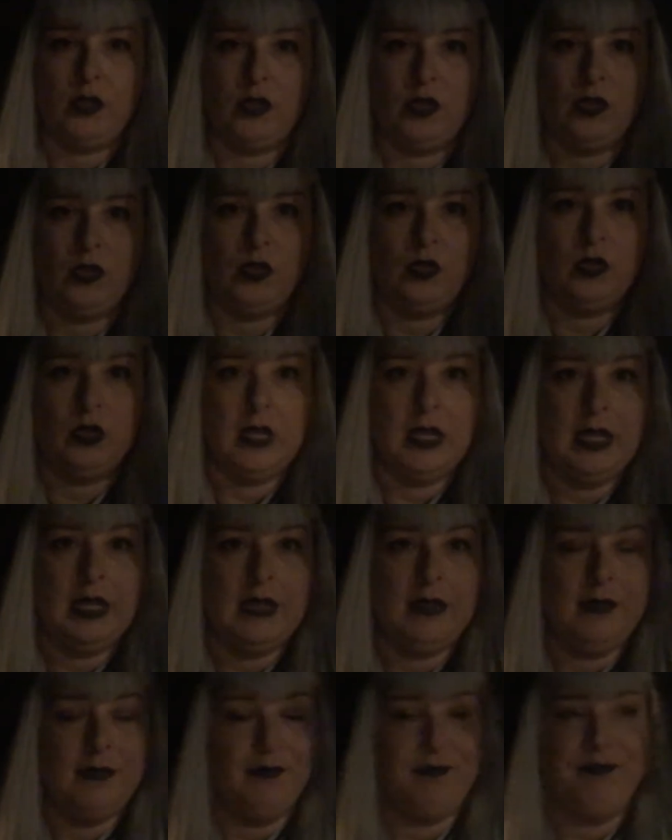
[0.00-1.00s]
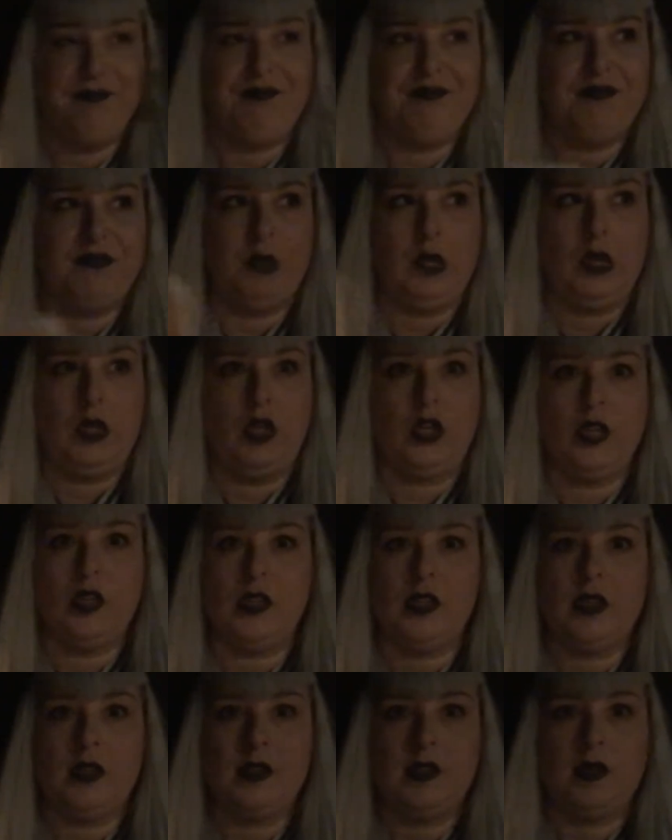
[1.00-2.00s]
to put a
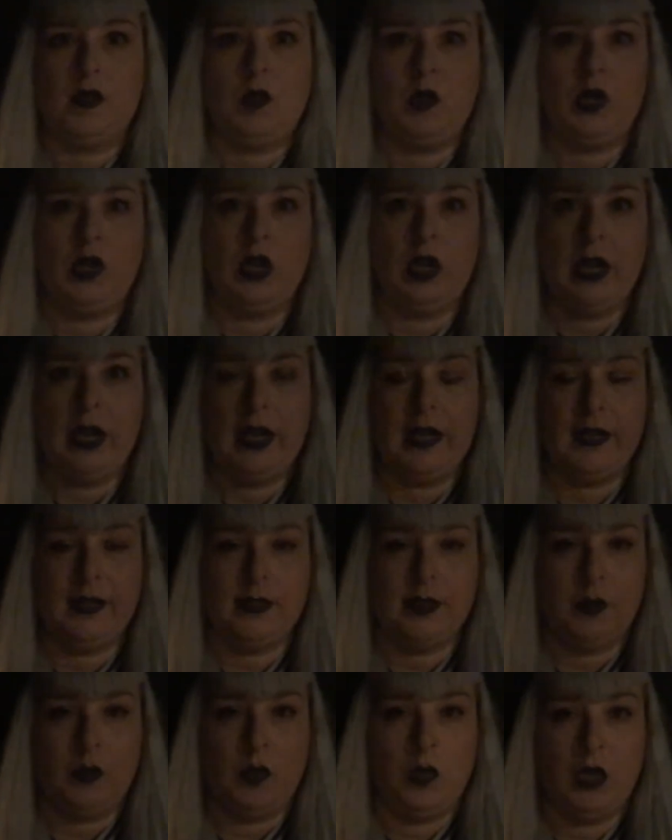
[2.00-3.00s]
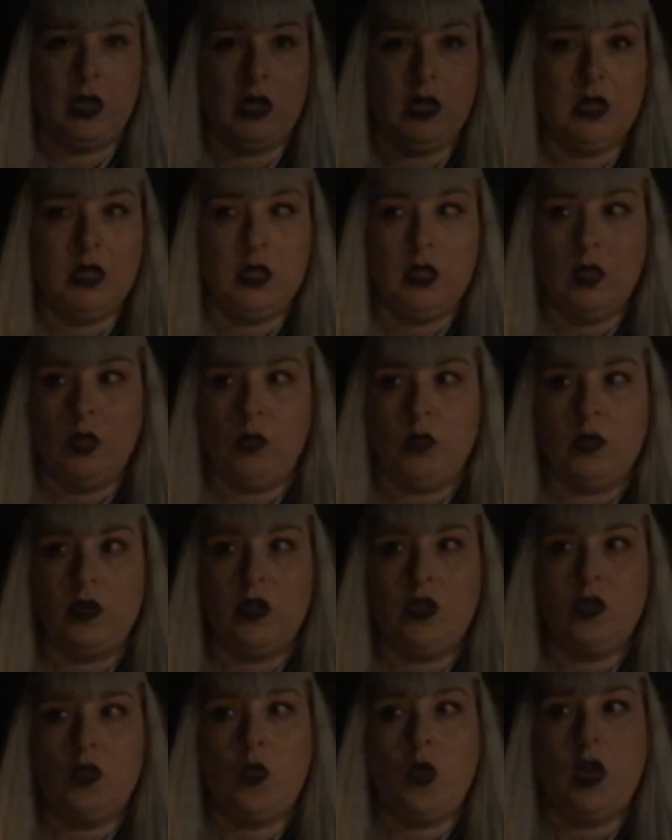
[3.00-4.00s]
curse on someone or hex someone.
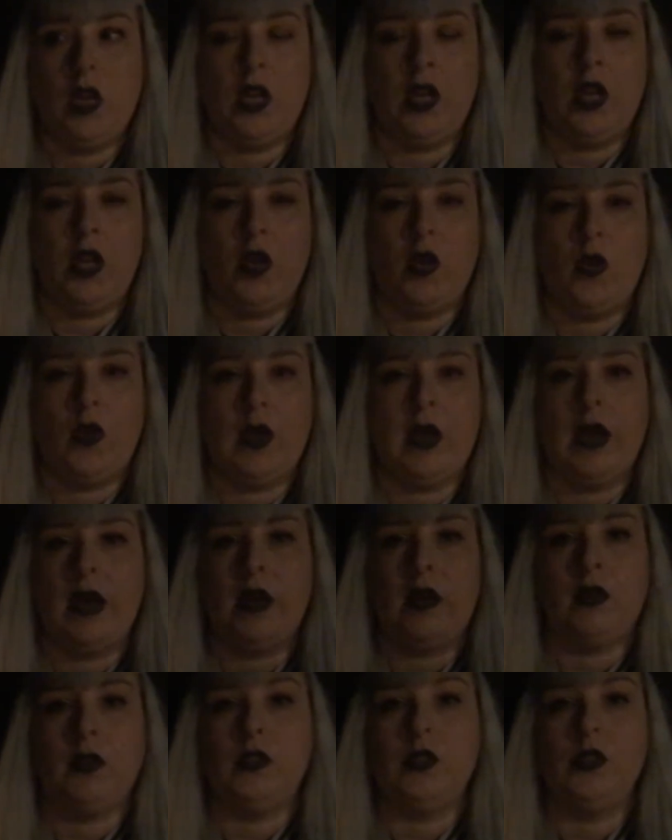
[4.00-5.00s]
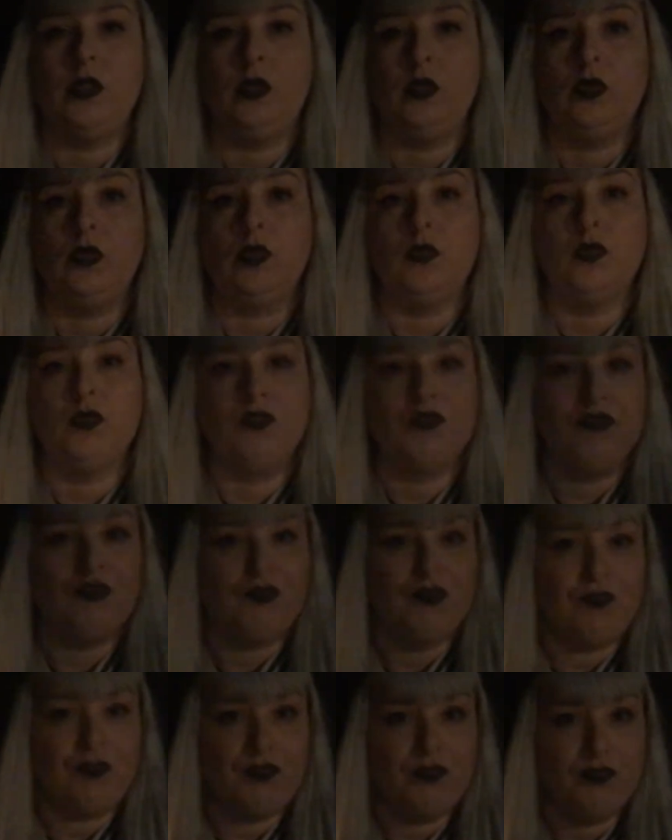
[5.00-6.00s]
Wouldn't you want to know how to
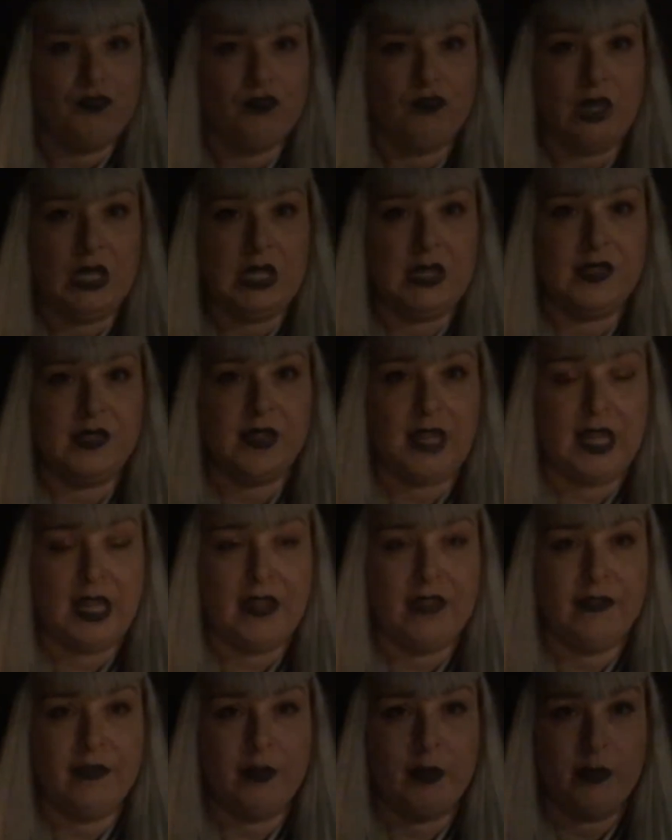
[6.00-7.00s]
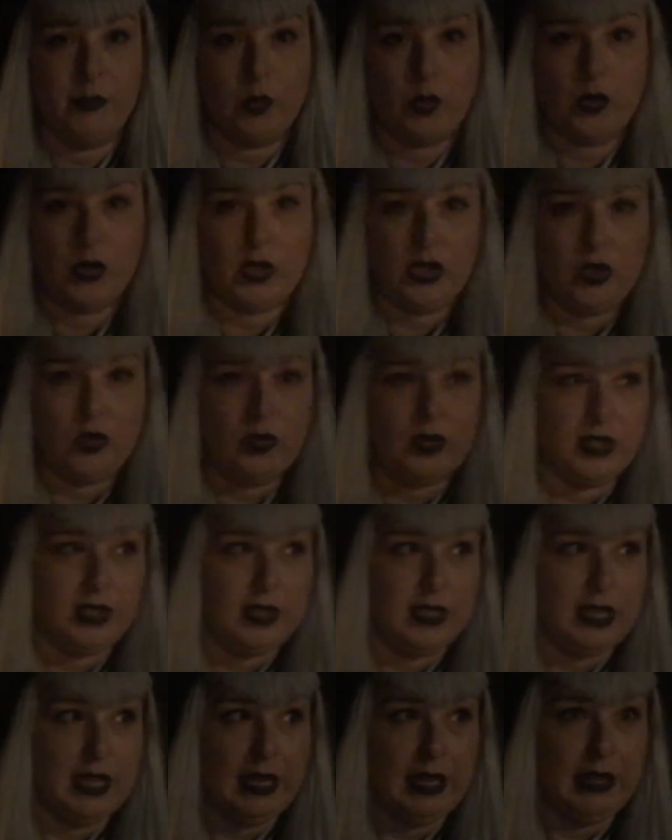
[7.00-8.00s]
be safe before you
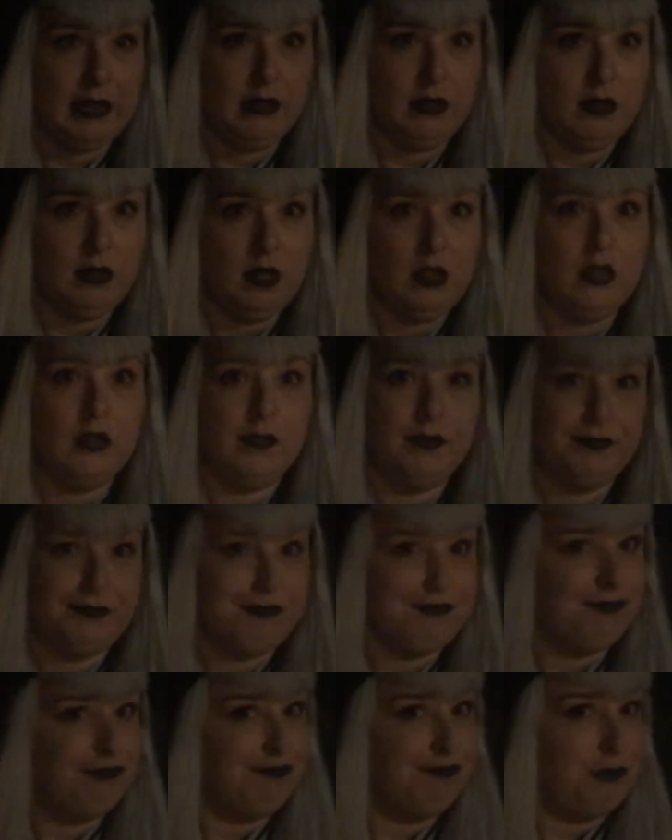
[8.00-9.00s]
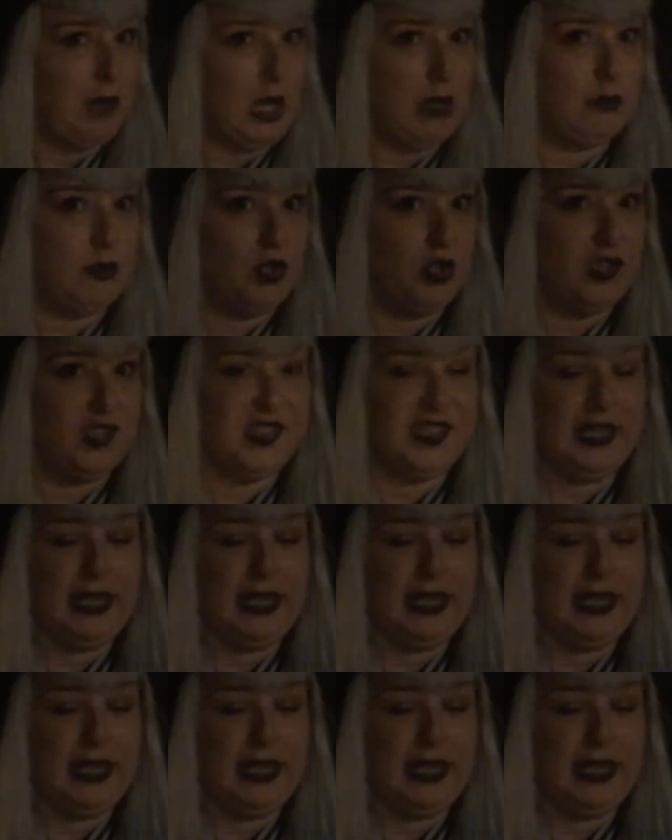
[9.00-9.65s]
did that? Just